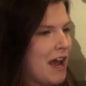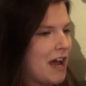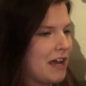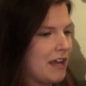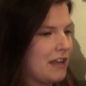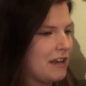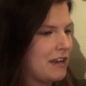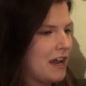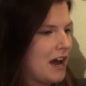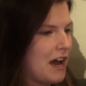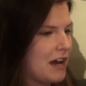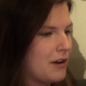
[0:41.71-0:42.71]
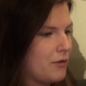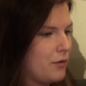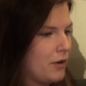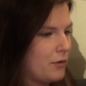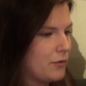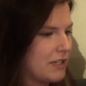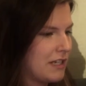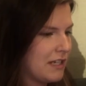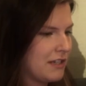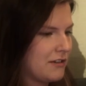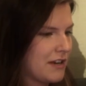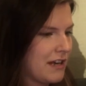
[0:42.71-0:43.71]
And I was
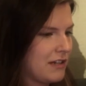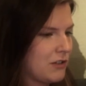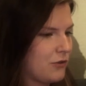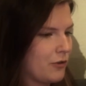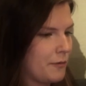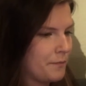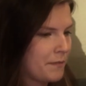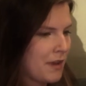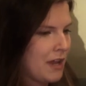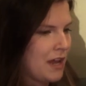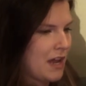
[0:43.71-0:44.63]
sitting there next to him,